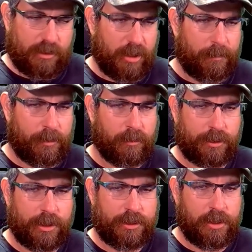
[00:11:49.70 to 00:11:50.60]
typical
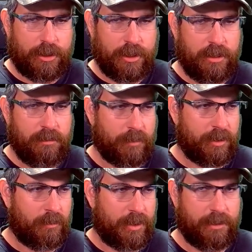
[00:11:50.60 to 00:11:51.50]
GGG.
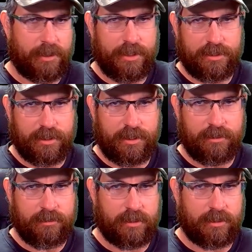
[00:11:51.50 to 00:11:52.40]
We don't hear
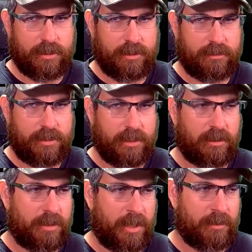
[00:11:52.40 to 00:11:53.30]
anything, and then
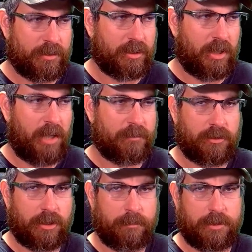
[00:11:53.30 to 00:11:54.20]
they'll announce a live
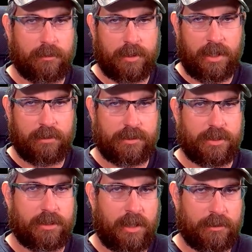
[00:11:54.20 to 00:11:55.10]
stream to announce
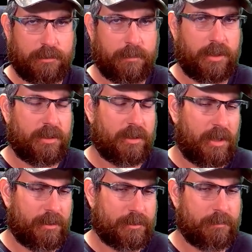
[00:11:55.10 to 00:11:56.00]
the announcement of the
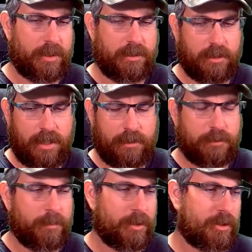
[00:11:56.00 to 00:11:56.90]
announcement of the
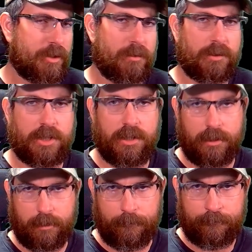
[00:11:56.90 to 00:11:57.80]
announcement soon
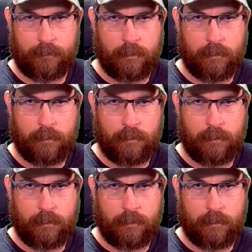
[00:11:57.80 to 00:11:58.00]
TM.